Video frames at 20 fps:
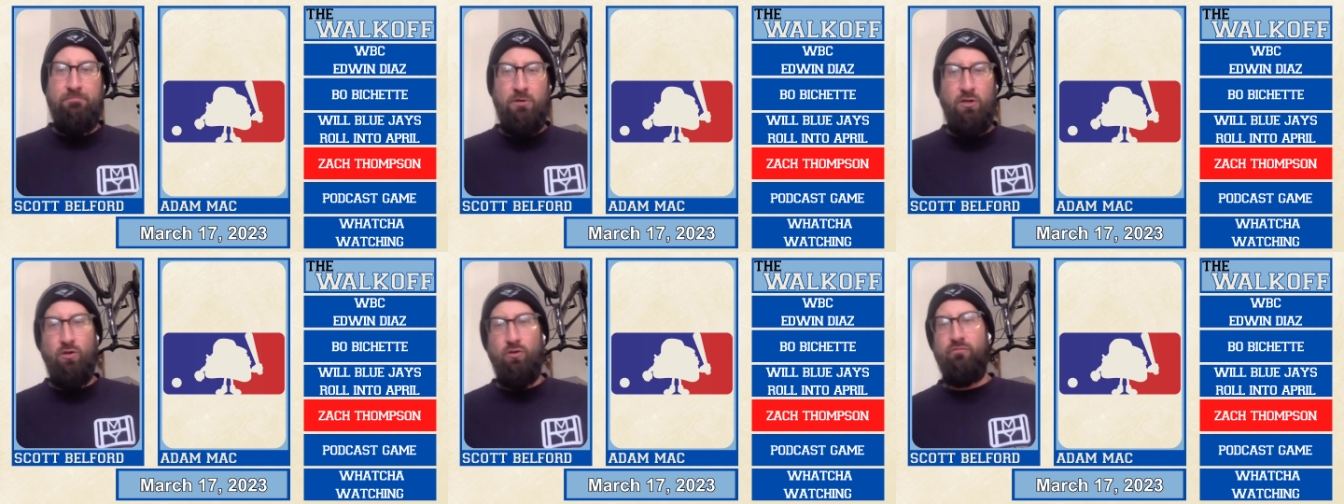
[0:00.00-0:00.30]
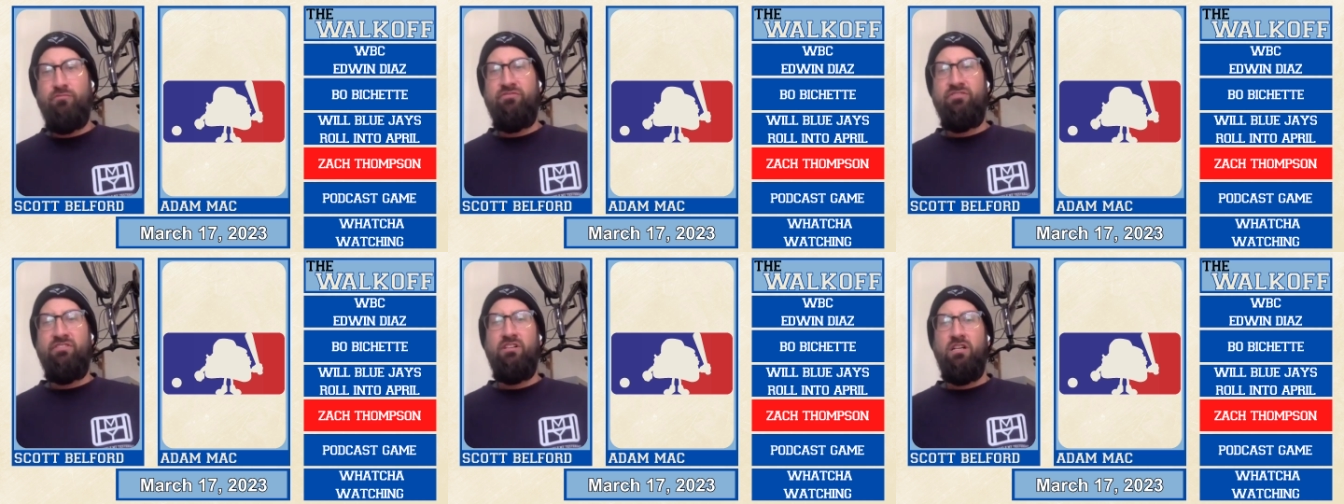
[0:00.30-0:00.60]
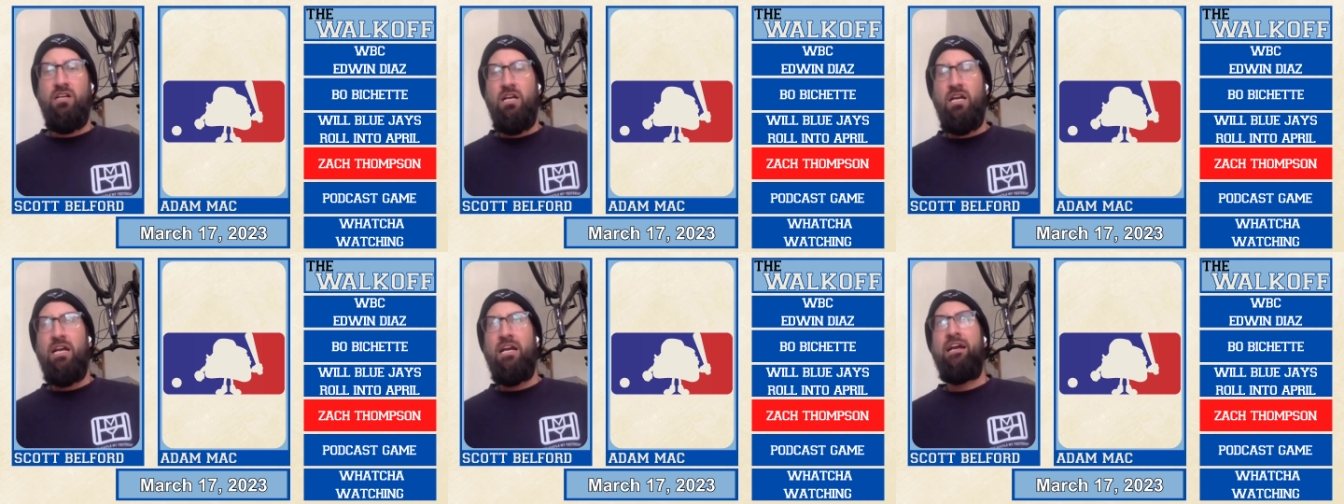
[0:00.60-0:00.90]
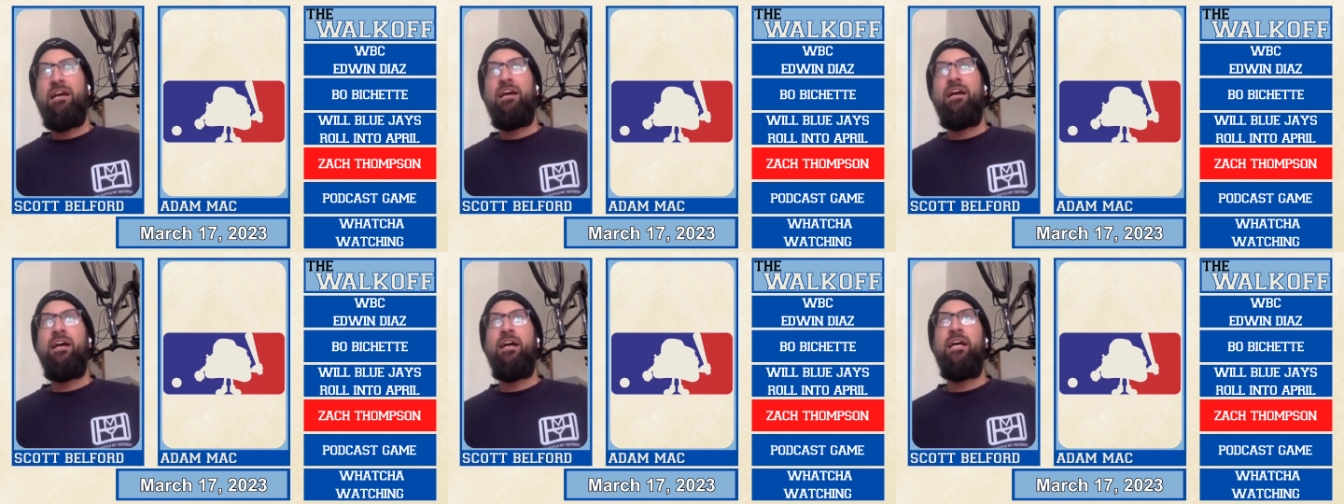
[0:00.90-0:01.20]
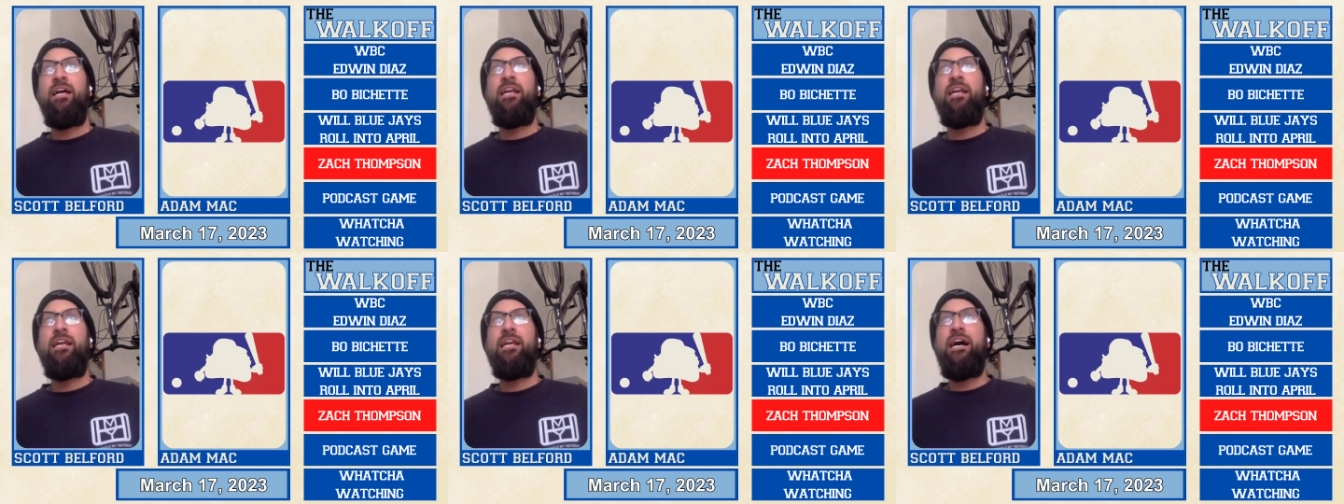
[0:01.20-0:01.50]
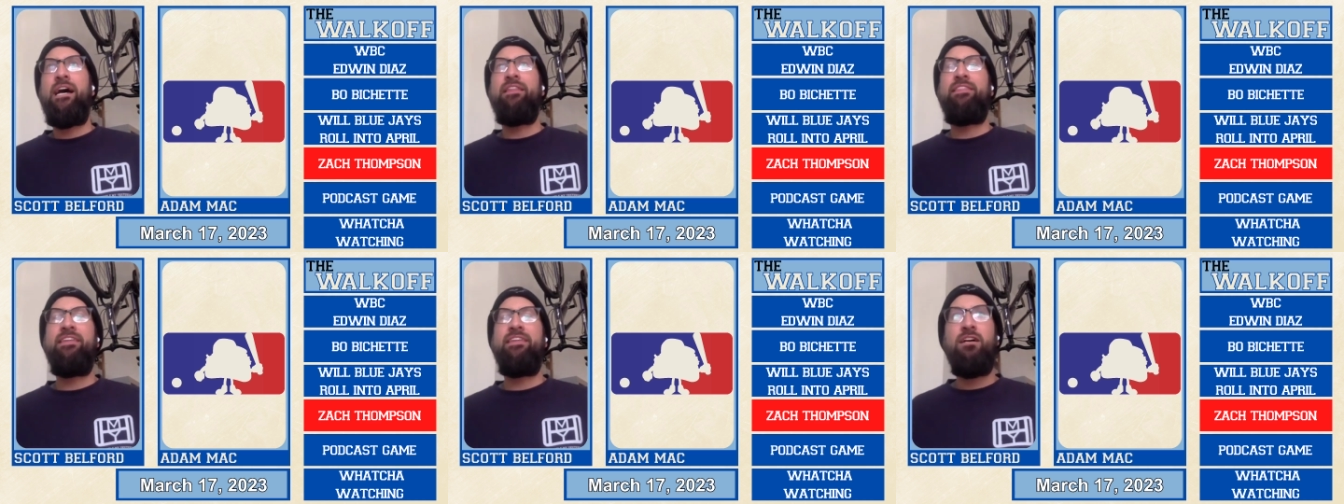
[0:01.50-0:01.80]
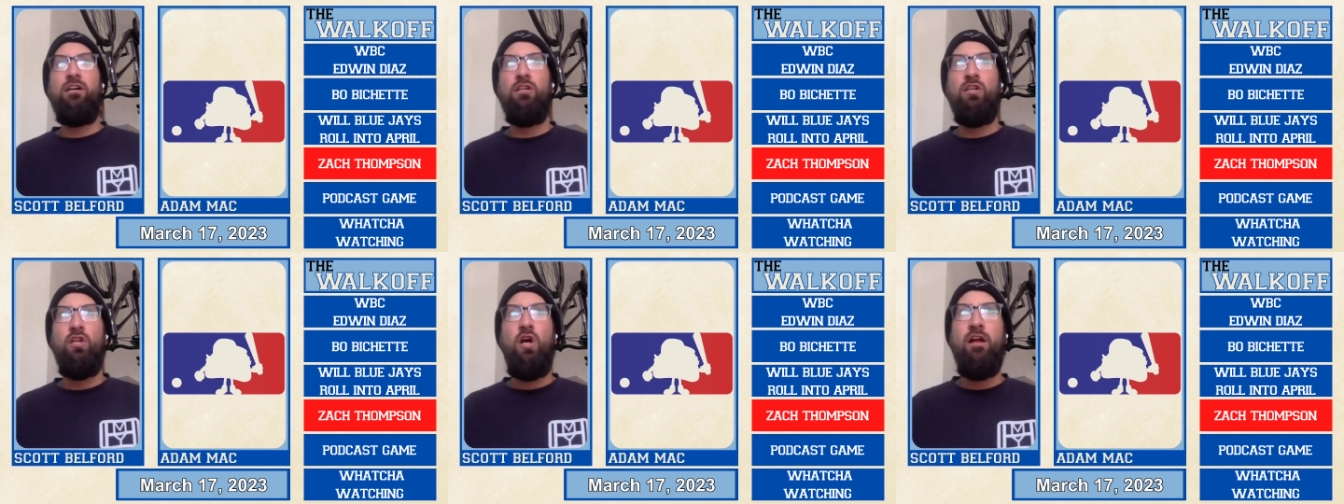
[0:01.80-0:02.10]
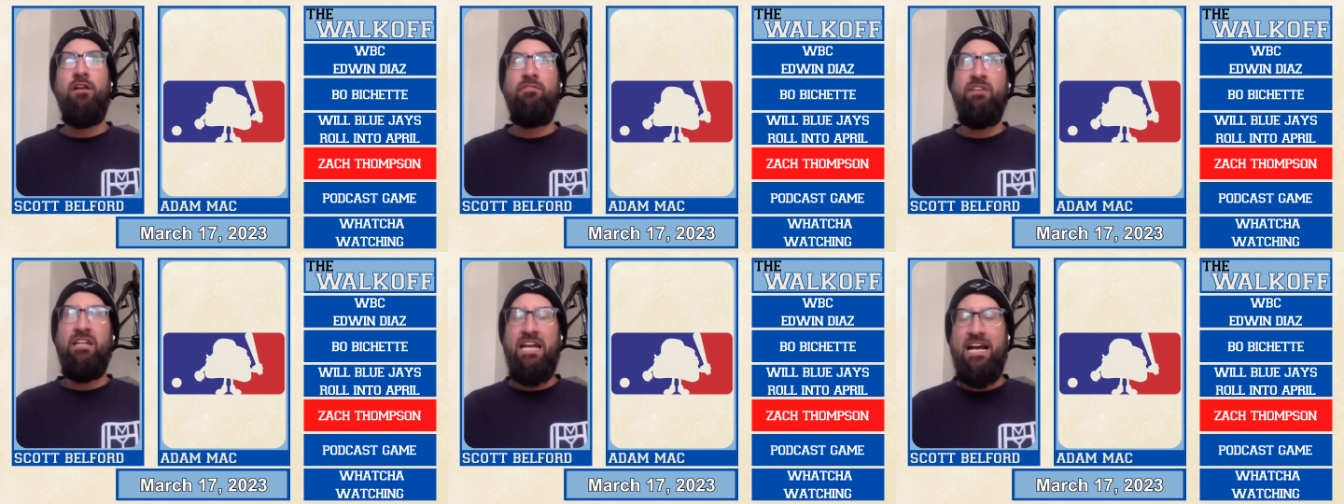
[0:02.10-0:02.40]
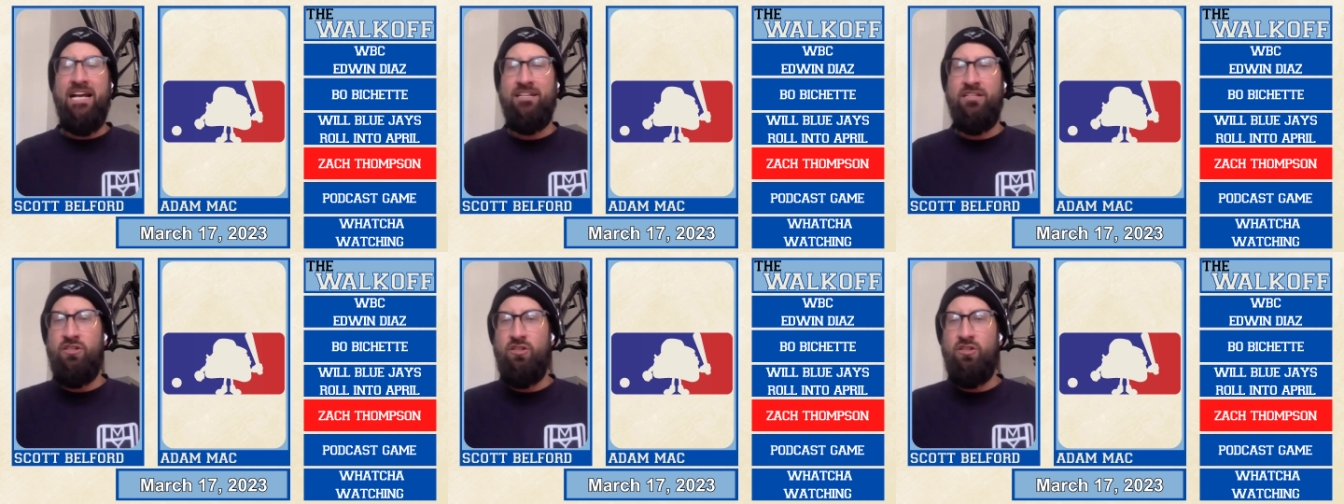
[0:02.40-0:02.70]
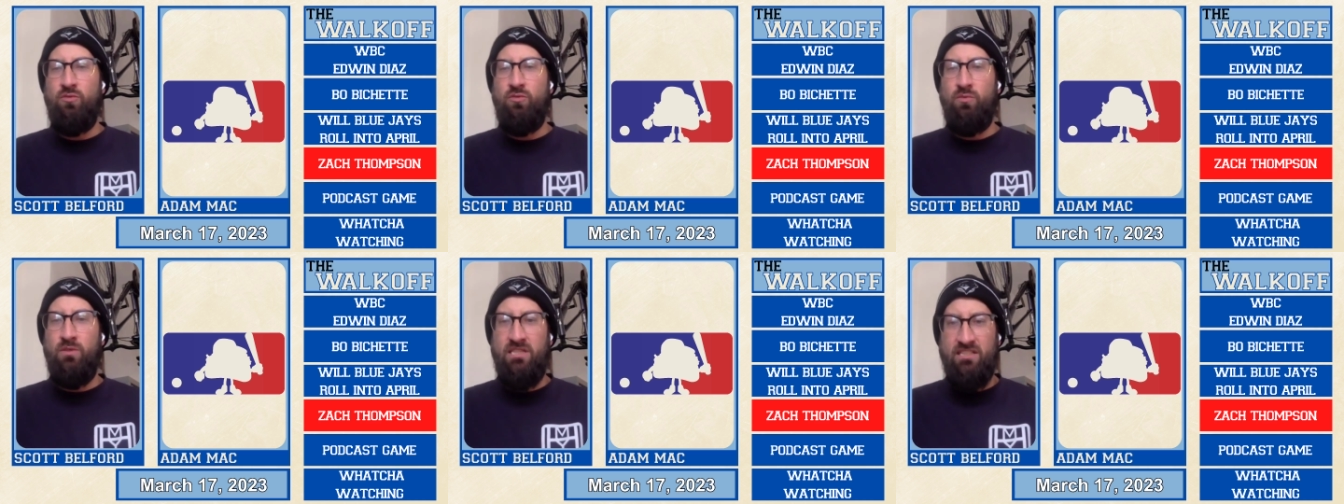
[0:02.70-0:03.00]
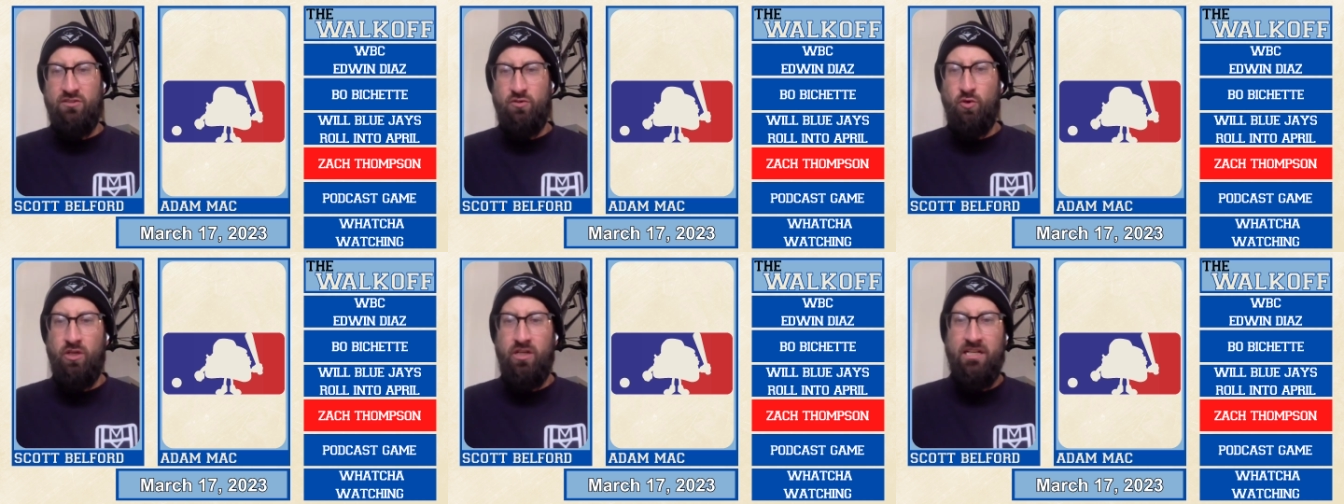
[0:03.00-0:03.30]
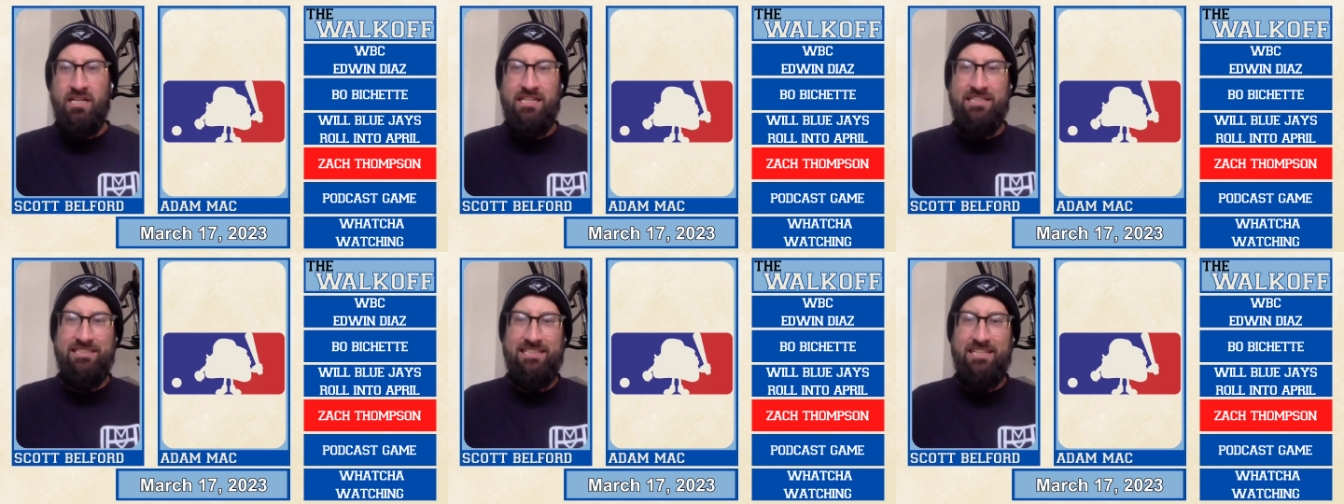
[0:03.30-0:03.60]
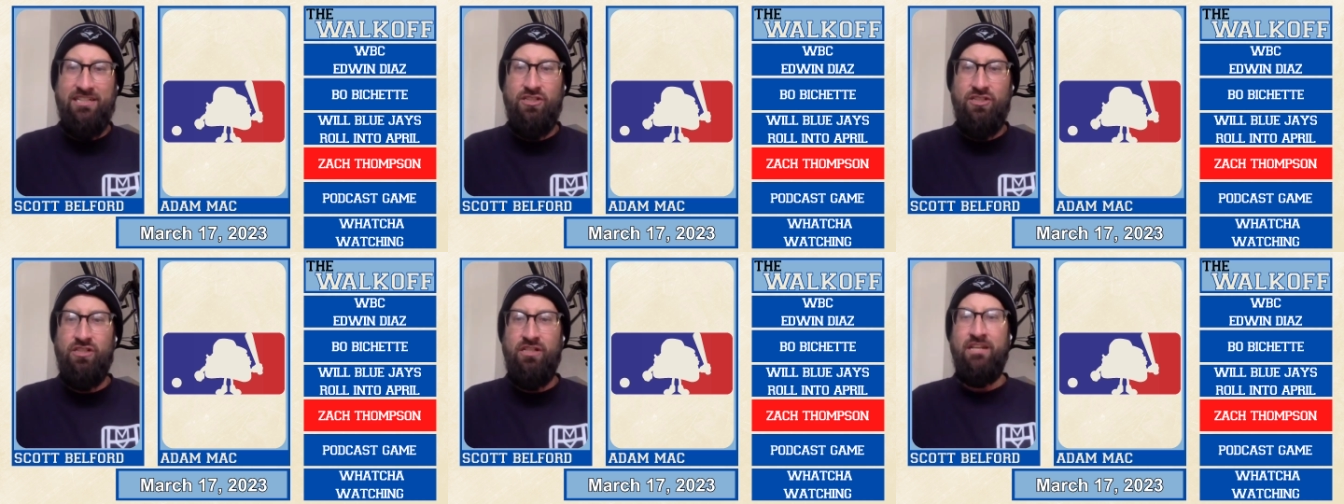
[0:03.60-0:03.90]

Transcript: move. And I think a lot of it had to do with this organization.